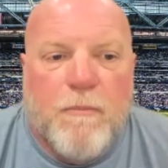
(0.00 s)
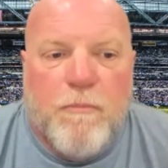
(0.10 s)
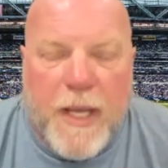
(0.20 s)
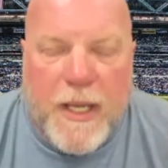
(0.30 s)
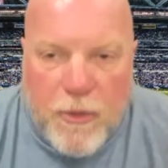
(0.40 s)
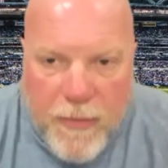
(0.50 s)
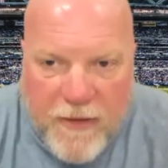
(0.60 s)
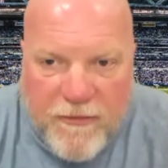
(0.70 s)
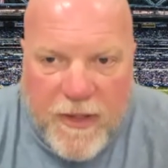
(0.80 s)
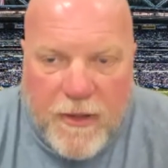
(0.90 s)
Baker
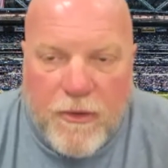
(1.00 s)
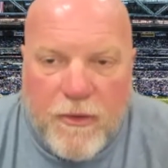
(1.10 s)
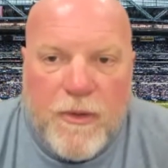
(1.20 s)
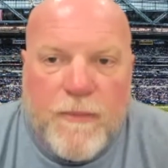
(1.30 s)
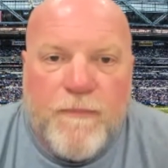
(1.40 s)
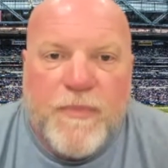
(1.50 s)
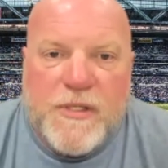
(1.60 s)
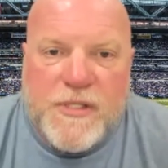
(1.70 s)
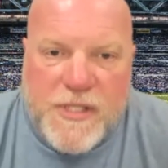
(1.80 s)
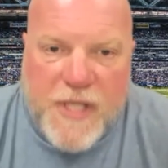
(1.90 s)
Mayfield,
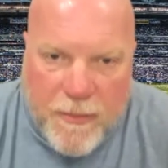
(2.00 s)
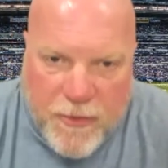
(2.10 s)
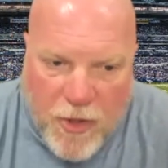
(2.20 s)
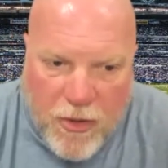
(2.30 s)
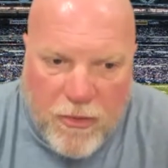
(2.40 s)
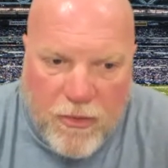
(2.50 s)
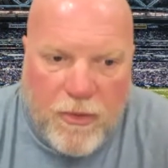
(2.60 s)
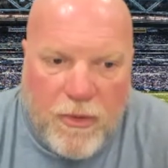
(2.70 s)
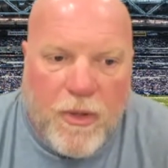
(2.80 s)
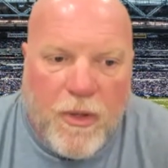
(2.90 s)
Sam Darnold
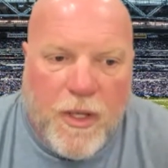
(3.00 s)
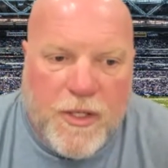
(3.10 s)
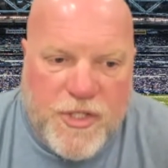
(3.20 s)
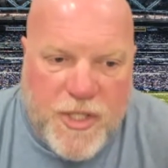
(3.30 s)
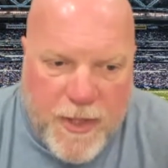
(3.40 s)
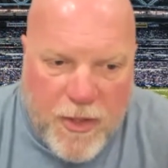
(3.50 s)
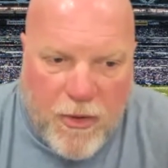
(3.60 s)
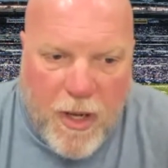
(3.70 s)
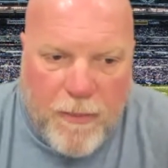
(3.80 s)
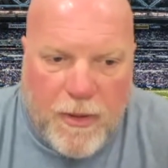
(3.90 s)
and Jimmy
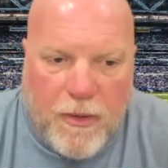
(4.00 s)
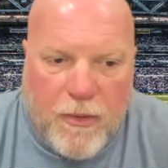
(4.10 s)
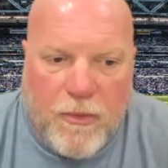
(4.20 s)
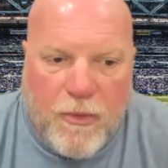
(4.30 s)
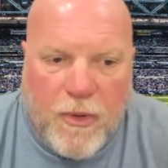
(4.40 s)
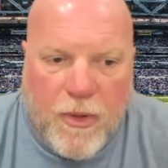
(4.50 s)
Garoppolo,